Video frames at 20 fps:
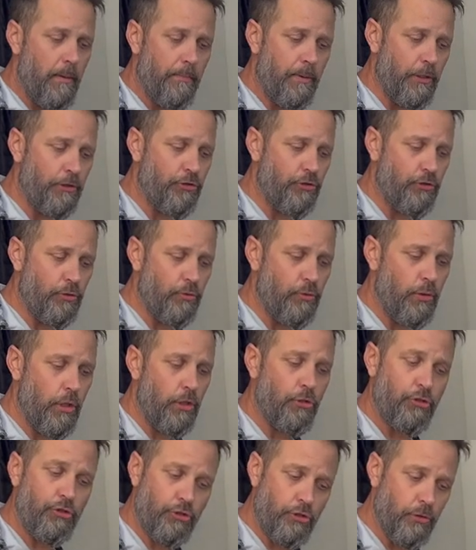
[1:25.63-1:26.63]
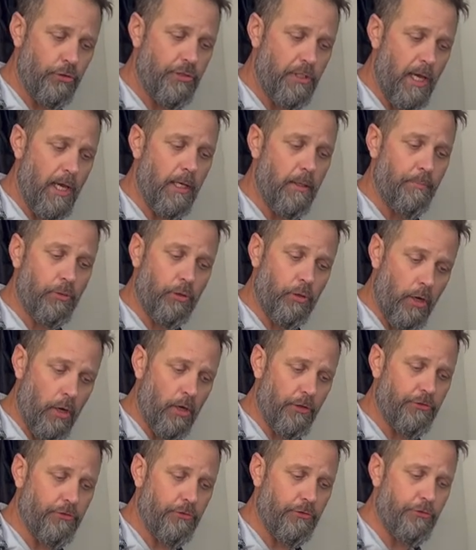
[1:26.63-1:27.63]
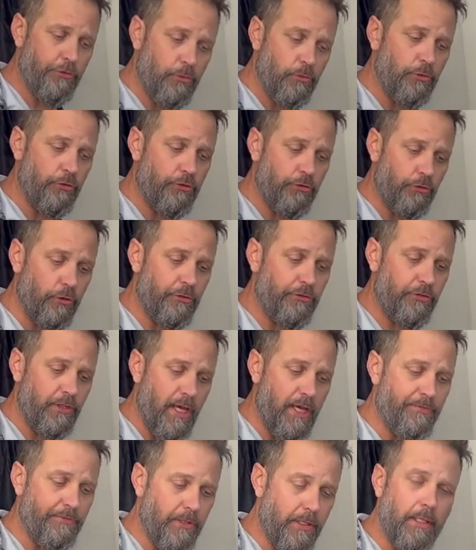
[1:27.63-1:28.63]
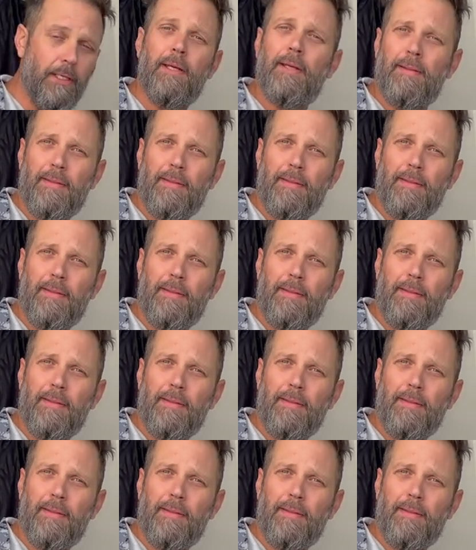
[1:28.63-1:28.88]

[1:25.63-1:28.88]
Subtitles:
but you should take precautions to ensure safety.